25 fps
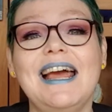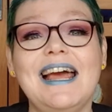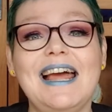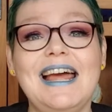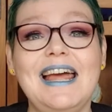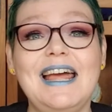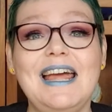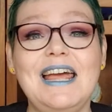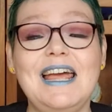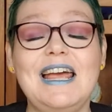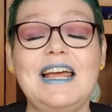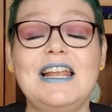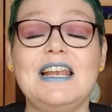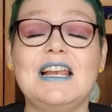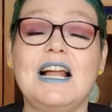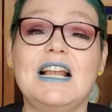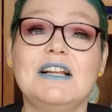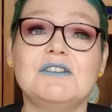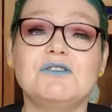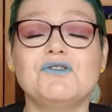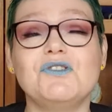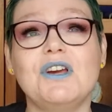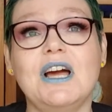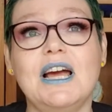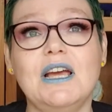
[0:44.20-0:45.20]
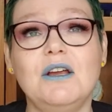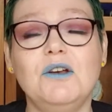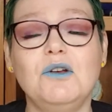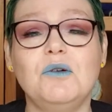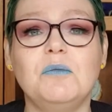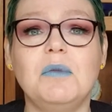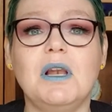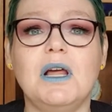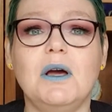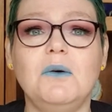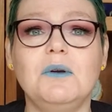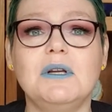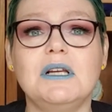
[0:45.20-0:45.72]
And I'll try and
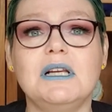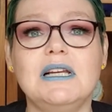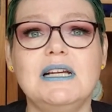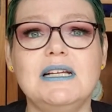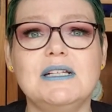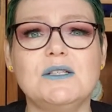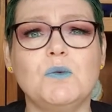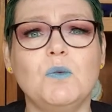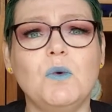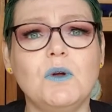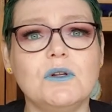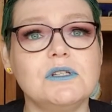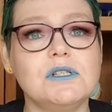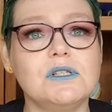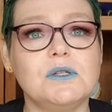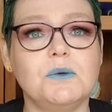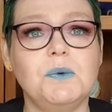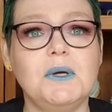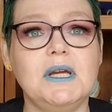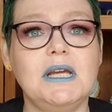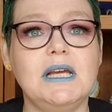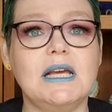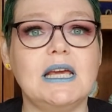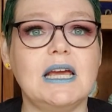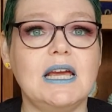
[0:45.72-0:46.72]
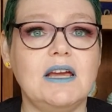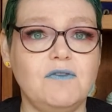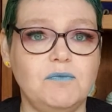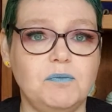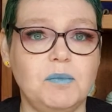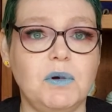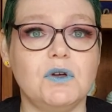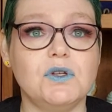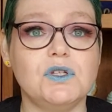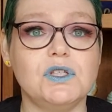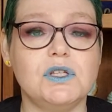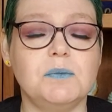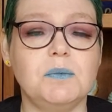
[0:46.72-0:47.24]
upload at least once a week if
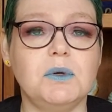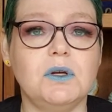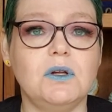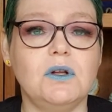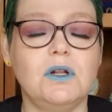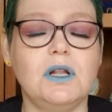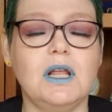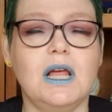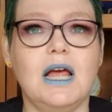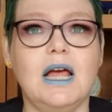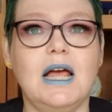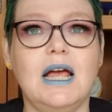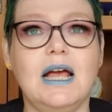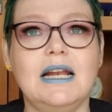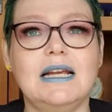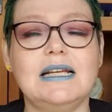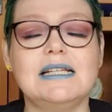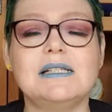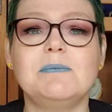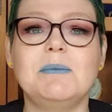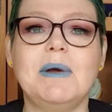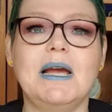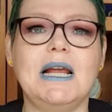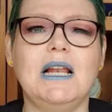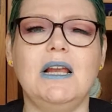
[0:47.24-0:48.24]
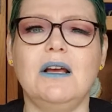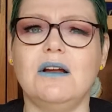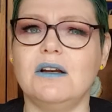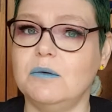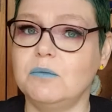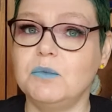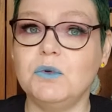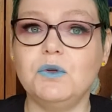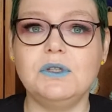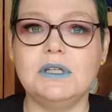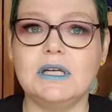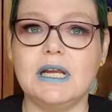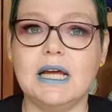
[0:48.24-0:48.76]
possible, and it's mainly on the
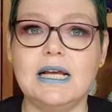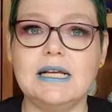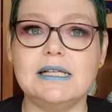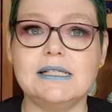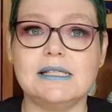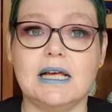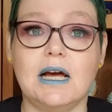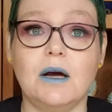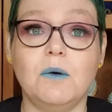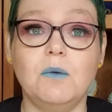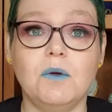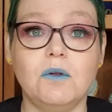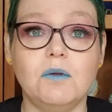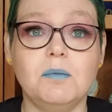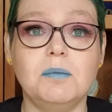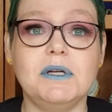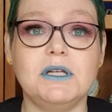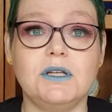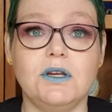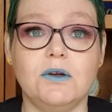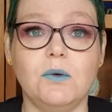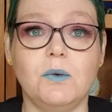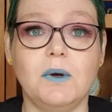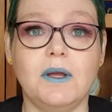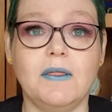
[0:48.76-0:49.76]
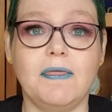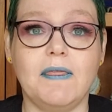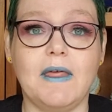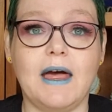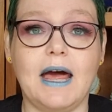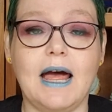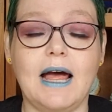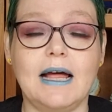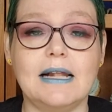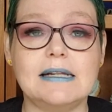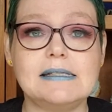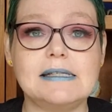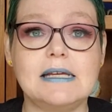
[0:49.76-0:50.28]
Mondays that I will be doing
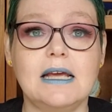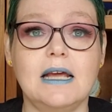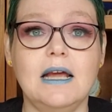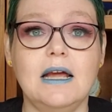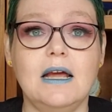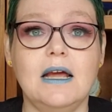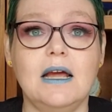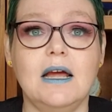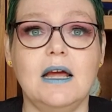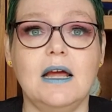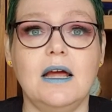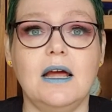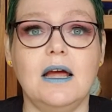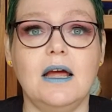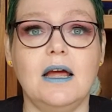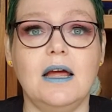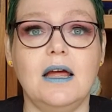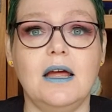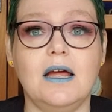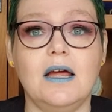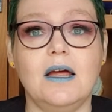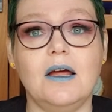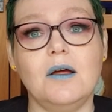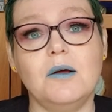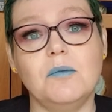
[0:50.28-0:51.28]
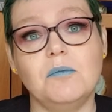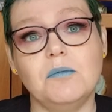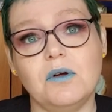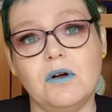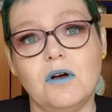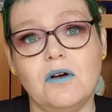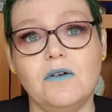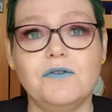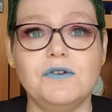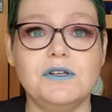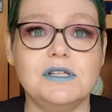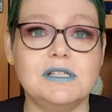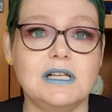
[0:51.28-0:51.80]
that. But
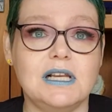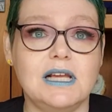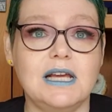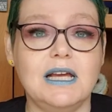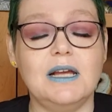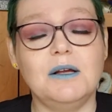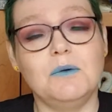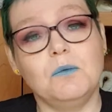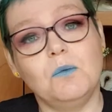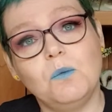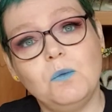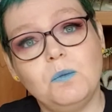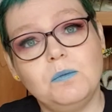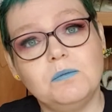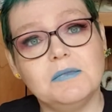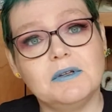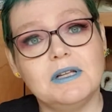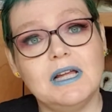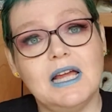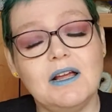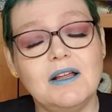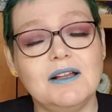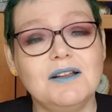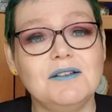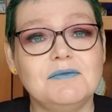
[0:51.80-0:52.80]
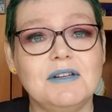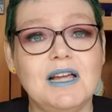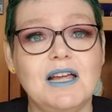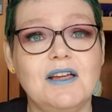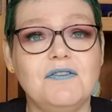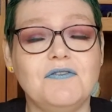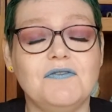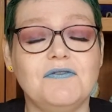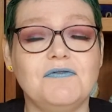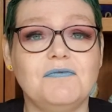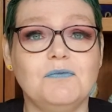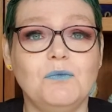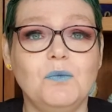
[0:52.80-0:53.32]
obviously
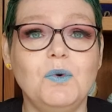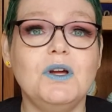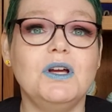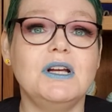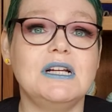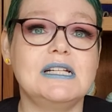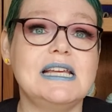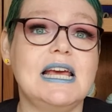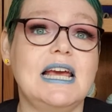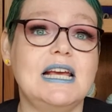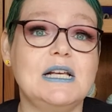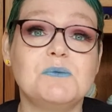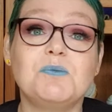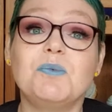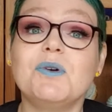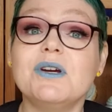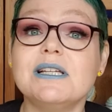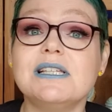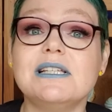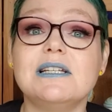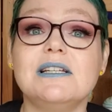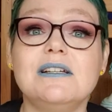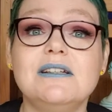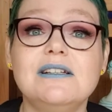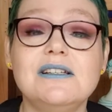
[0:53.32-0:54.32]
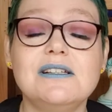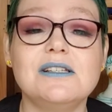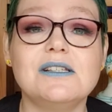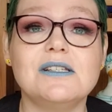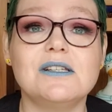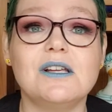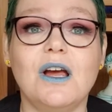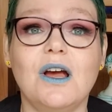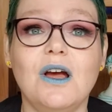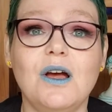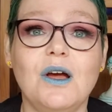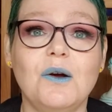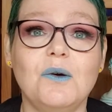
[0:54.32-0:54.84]
if work takes precedence,
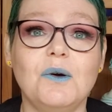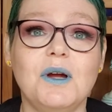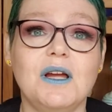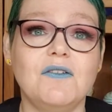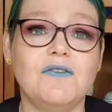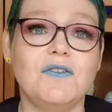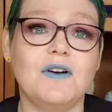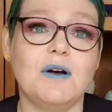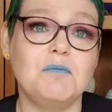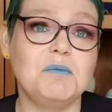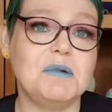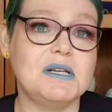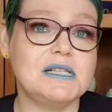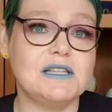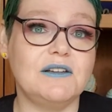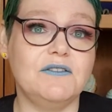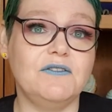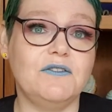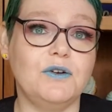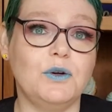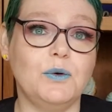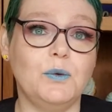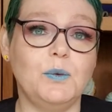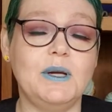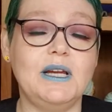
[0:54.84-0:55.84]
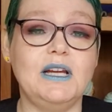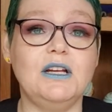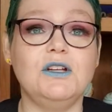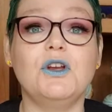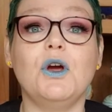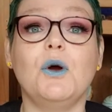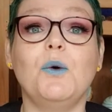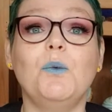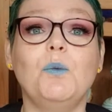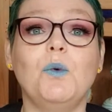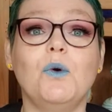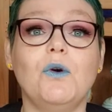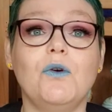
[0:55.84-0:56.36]
so if I'm missing for a week,
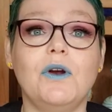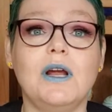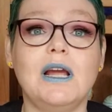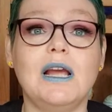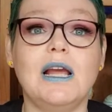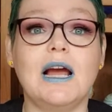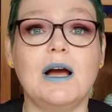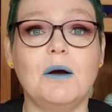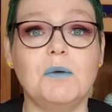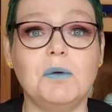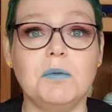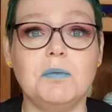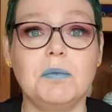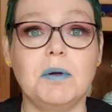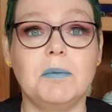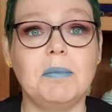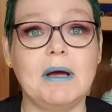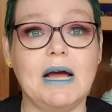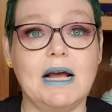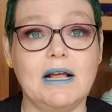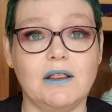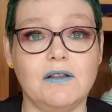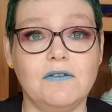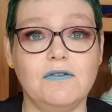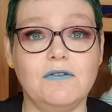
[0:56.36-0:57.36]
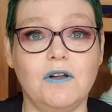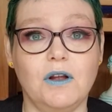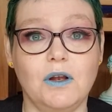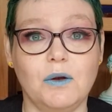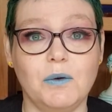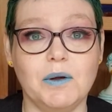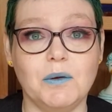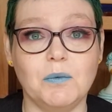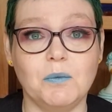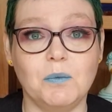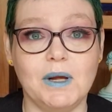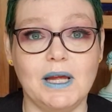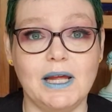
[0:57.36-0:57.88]
don't worry, I will be back the
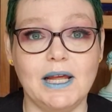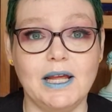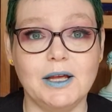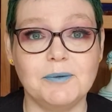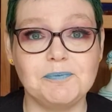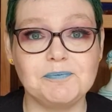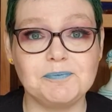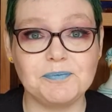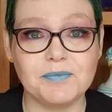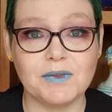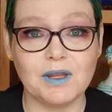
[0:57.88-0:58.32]
following week.